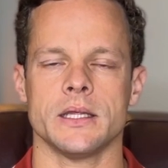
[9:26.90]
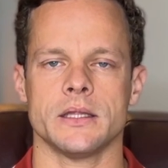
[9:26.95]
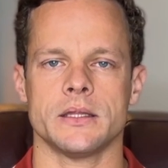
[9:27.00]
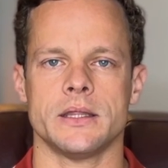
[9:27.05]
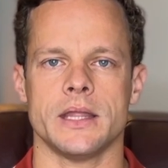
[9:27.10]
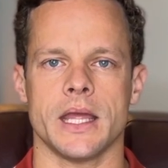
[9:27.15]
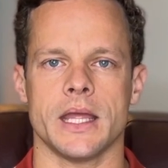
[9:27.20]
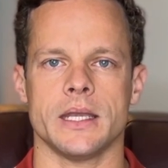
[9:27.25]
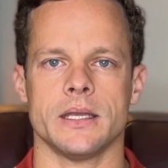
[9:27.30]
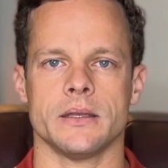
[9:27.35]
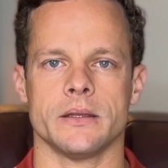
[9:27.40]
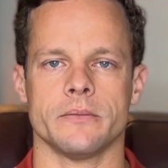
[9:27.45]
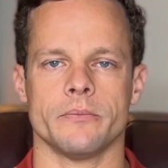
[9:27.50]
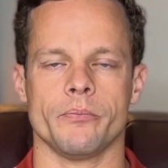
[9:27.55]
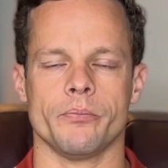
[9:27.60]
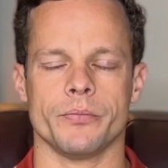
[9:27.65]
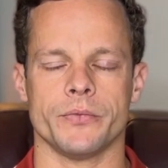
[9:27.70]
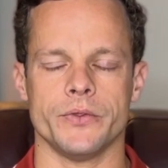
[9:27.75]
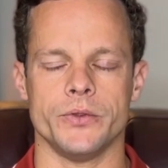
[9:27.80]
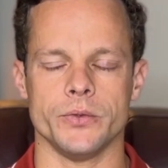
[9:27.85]
that
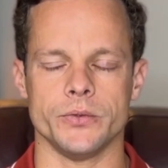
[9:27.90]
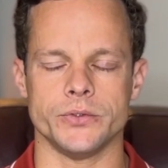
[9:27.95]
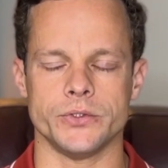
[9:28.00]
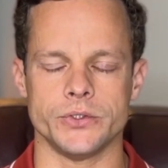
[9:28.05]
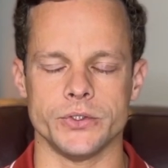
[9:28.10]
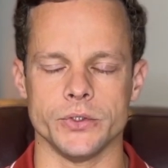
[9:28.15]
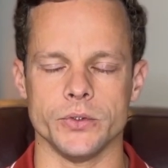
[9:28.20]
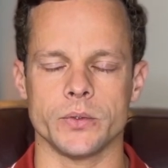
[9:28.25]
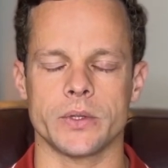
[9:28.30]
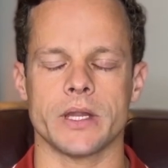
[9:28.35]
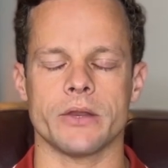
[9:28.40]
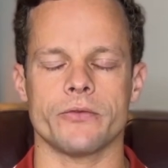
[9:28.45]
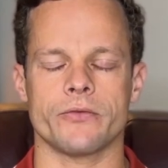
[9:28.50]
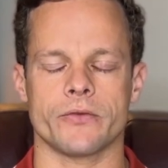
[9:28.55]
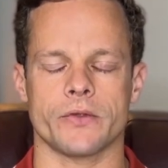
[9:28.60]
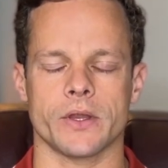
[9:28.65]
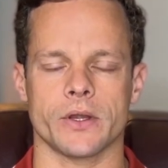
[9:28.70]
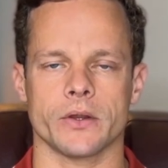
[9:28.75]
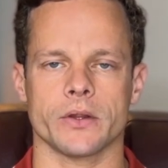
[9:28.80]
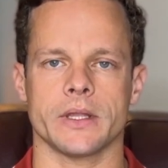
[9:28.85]
you do
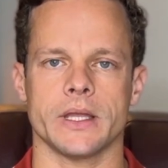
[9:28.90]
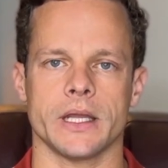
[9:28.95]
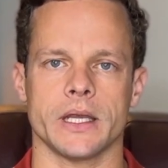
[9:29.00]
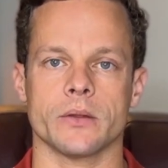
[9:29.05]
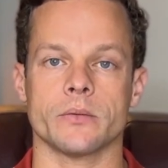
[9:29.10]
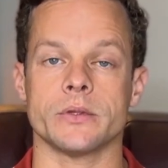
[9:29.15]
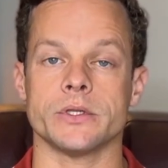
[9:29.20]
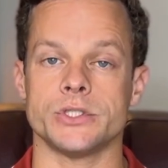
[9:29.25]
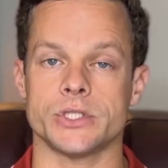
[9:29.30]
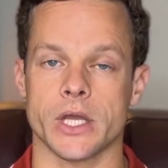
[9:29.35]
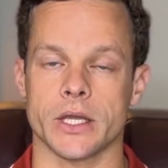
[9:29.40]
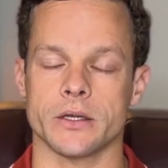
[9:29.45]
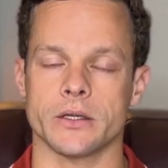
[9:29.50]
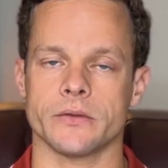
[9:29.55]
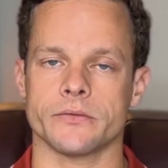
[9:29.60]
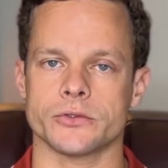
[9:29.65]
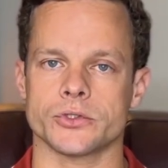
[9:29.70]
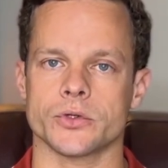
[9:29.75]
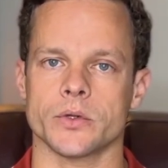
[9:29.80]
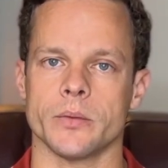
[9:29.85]
consider getting
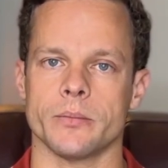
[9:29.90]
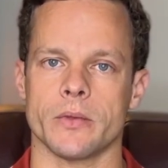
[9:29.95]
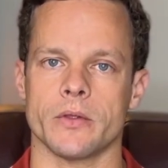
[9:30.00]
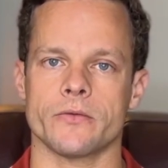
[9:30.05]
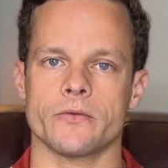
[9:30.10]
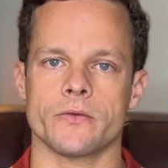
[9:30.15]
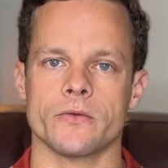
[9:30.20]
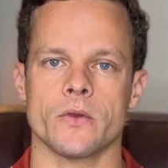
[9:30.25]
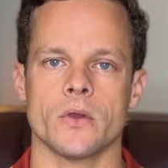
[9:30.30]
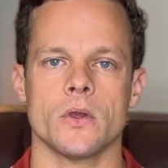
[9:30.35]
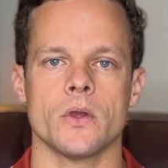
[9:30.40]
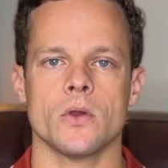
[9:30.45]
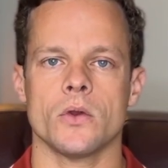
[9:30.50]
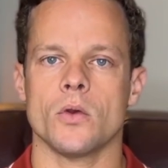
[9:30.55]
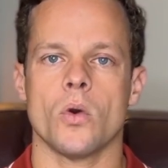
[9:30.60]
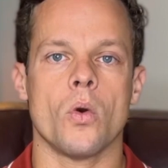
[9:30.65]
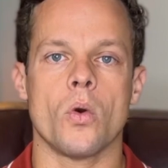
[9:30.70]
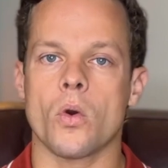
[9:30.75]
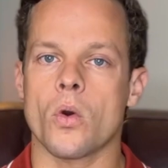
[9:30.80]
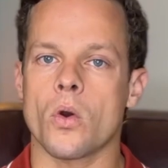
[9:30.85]
regenerative treatments
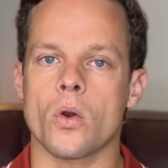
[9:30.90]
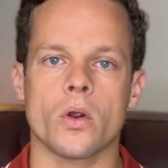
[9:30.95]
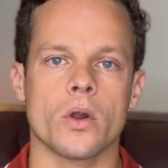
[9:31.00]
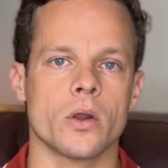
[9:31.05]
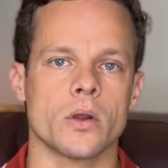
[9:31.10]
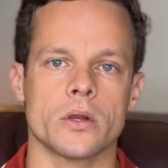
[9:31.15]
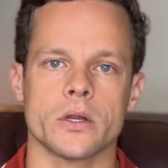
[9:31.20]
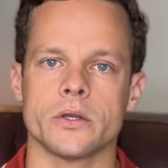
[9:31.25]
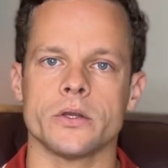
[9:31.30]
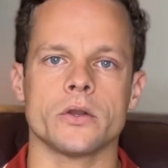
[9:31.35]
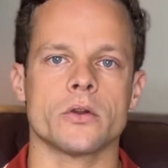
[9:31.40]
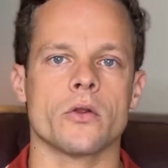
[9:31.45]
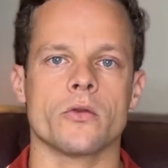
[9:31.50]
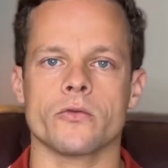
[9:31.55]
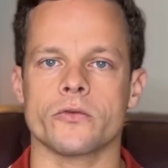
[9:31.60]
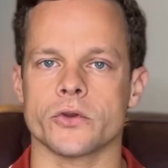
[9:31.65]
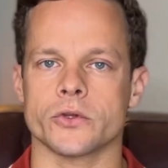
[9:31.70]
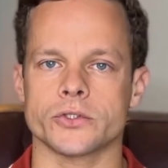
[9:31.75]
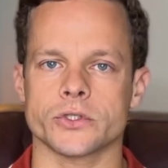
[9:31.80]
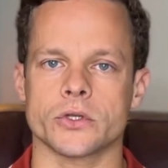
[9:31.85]
or a
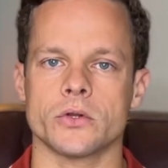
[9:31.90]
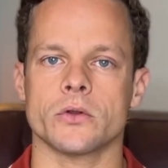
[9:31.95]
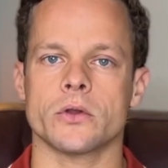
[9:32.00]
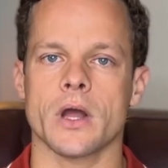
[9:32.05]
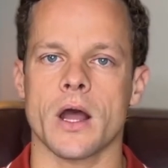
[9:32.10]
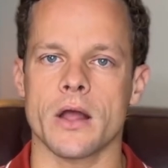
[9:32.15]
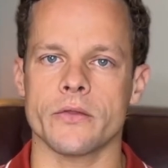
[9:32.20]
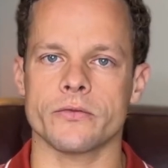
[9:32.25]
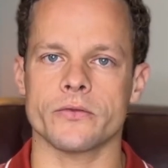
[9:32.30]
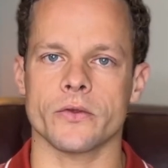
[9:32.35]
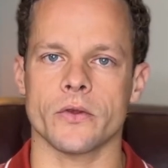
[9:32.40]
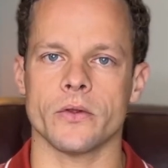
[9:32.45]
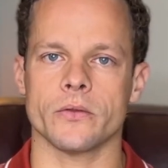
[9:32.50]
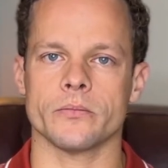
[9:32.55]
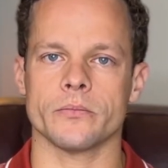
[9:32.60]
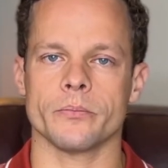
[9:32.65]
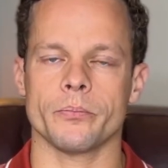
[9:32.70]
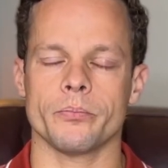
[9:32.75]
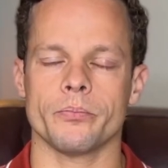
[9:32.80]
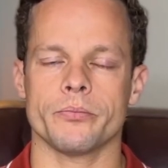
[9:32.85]
neurosurgical consult.